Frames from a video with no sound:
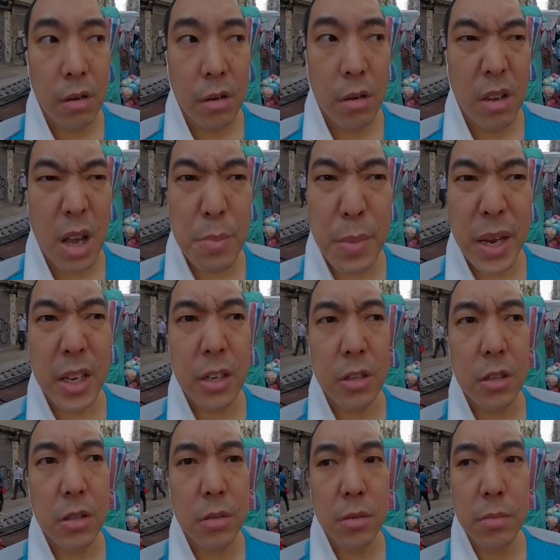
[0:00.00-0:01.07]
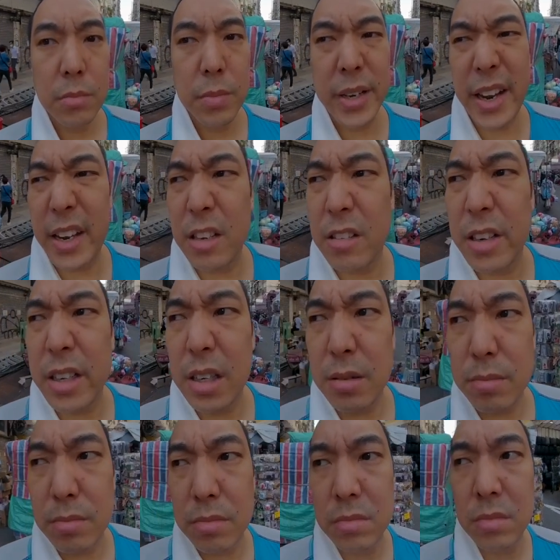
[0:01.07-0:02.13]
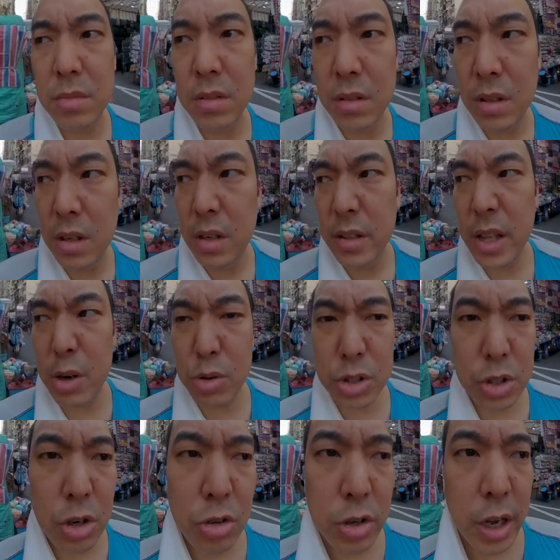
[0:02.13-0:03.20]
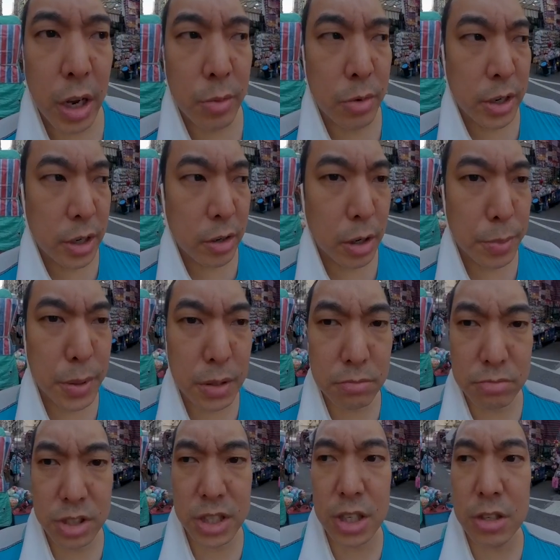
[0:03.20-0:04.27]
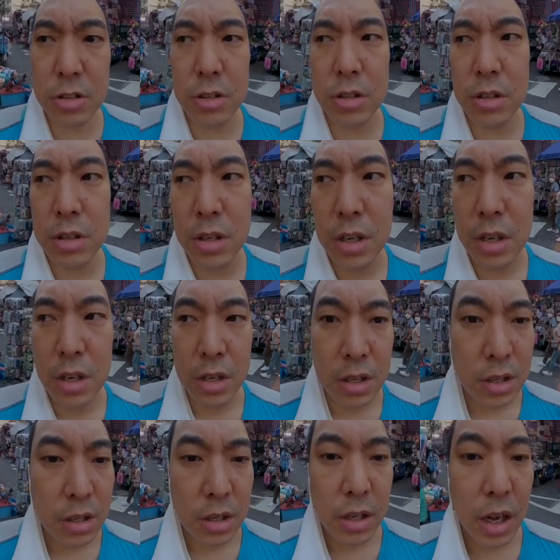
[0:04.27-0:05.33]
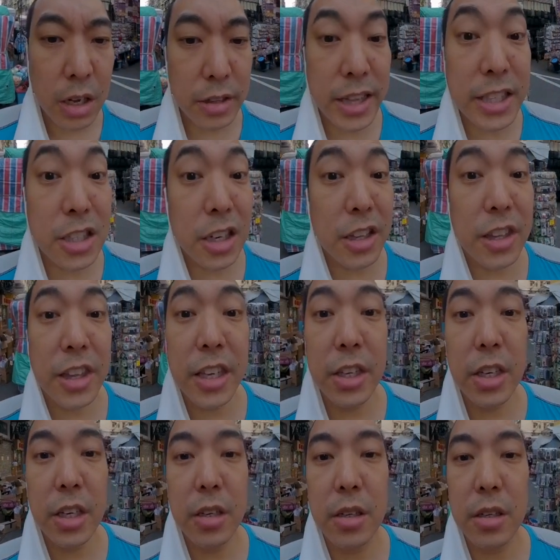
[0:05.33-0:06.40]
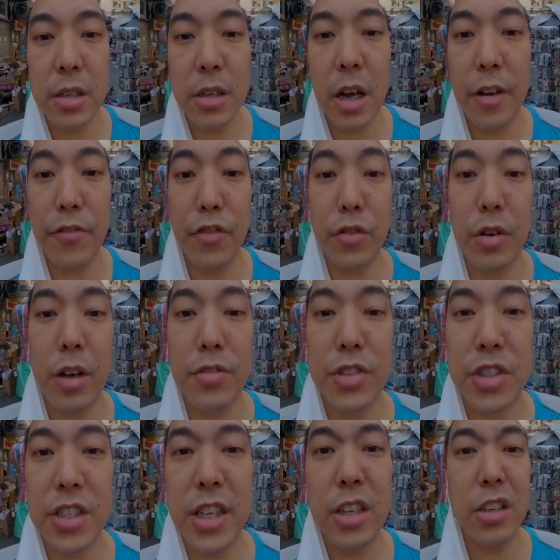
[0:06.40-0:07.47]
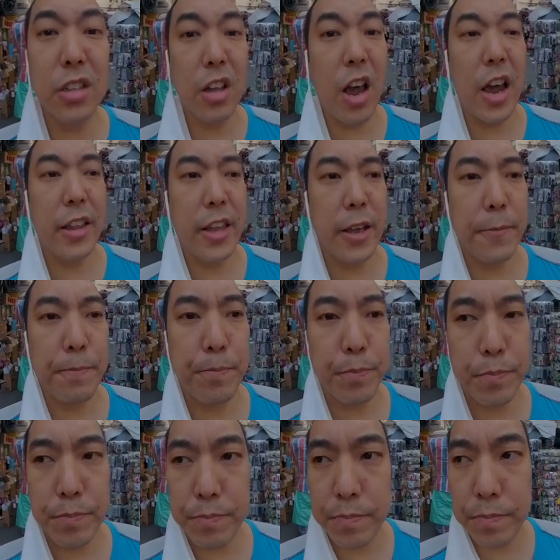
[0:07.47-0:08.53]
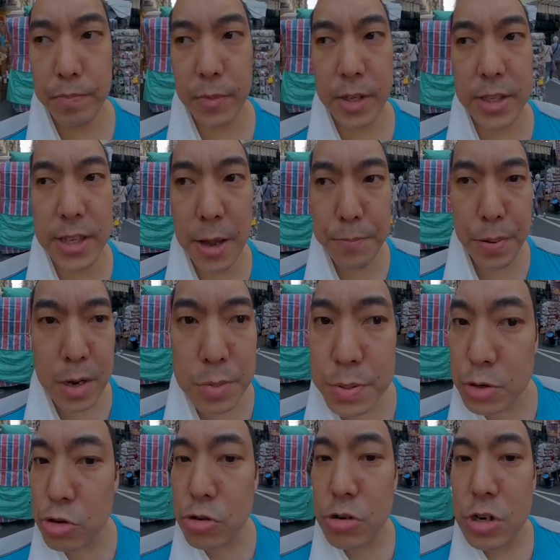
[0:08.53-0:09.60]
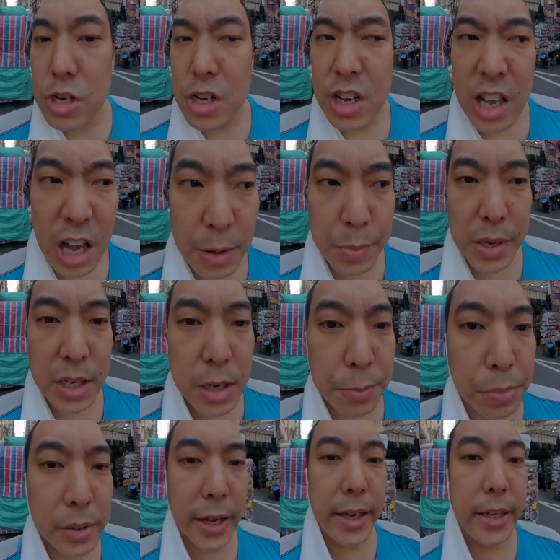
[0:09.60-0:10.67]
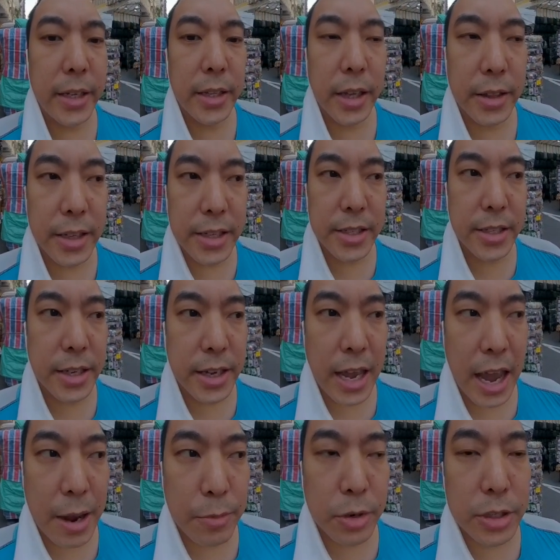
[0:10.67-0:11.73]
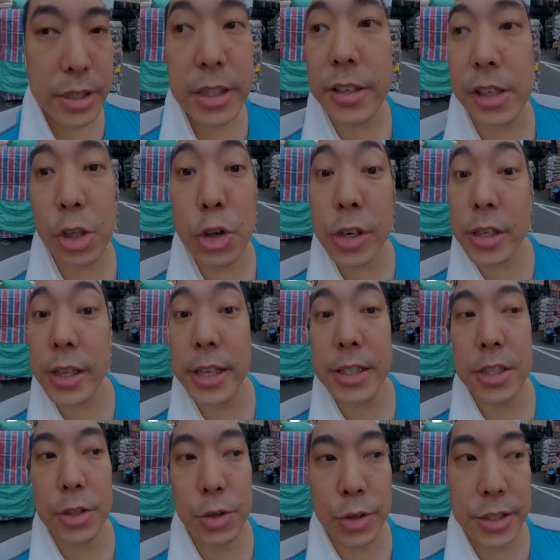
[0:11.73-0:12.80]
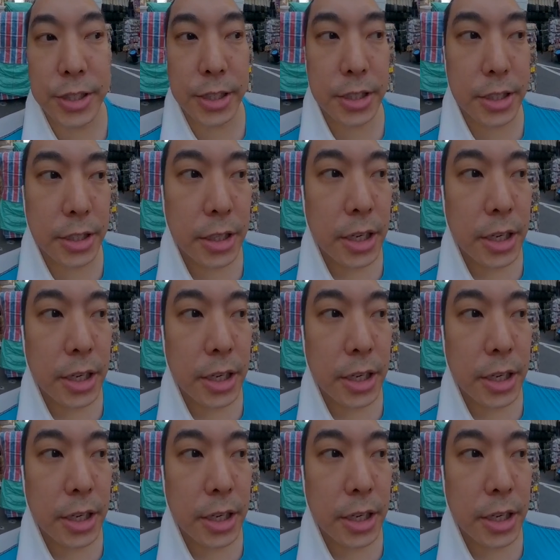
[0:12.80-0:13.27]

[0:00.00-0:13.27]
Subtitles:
a meter. But anyway, that was an old camera anyway. But still, that's another thing. I've seen online that some people have been complaining that these cameras, including the Insta360